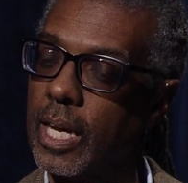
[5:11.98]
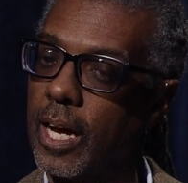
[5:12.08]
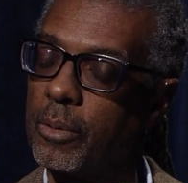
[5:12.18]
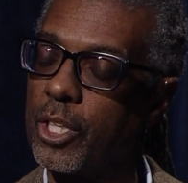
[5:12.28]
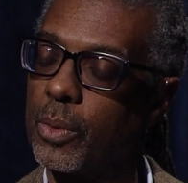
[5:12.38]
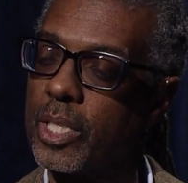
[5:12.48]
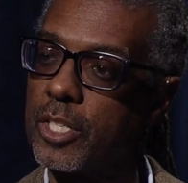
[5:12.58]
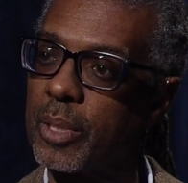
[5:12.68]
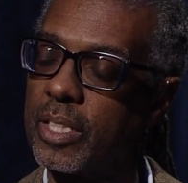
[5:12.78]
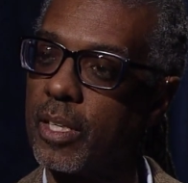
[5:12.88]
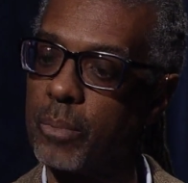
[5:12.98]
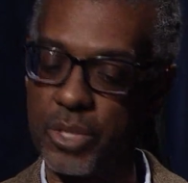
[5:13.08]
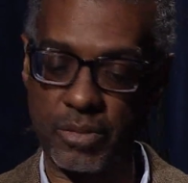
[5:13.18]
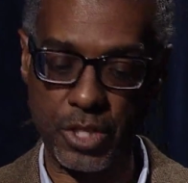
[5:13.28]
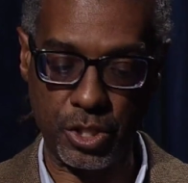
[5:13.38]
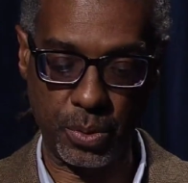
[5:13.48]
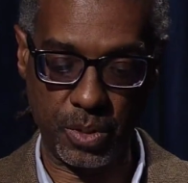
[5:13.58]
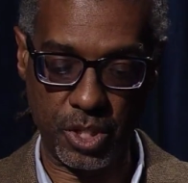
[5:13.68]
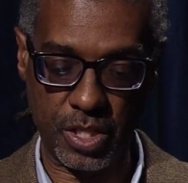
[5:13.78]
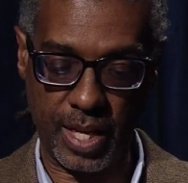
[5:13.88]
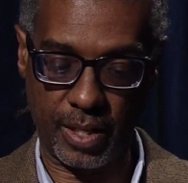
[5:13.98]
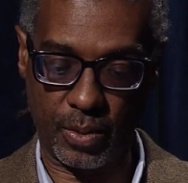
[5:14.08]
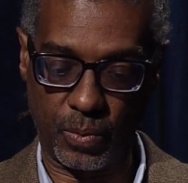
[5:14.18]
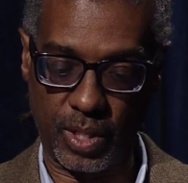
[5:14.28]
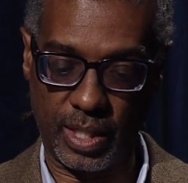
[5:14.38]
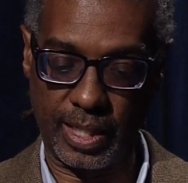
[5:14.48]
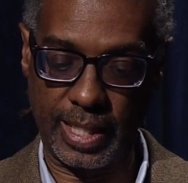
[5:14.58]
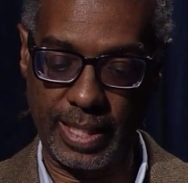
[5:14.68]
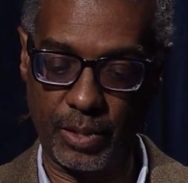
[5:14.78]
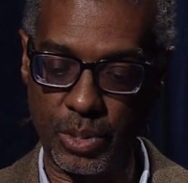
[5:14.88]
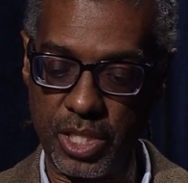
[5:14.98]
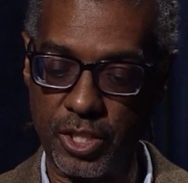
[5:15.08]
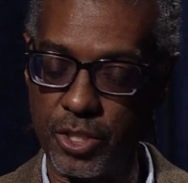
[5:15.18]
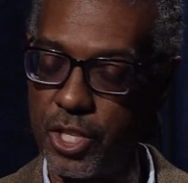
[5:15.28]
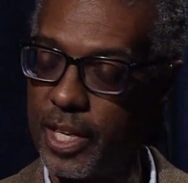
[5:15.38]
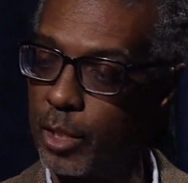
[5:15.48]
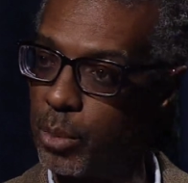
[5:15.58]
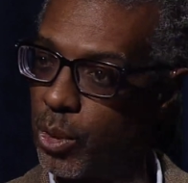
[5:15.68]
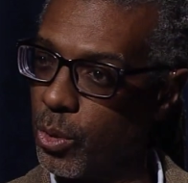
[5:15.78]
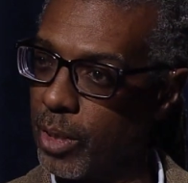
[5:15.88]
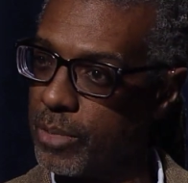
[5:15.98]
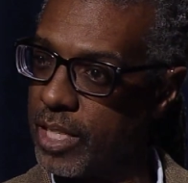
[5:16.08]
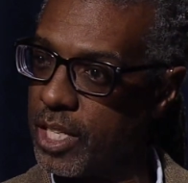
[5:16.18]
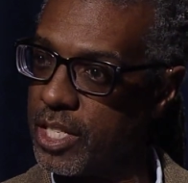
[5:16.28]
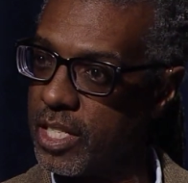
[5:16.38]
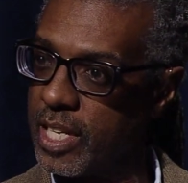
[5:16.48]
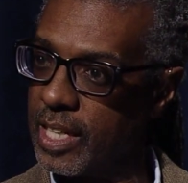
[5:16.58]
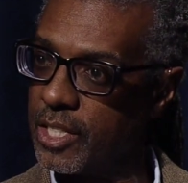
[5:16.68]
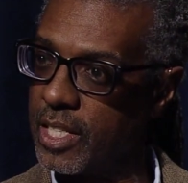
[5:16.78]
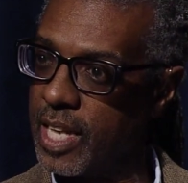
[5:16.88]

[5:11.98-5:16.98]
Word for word: I'm curious about the numbers of students that are uh, in those teacher training programs as it stands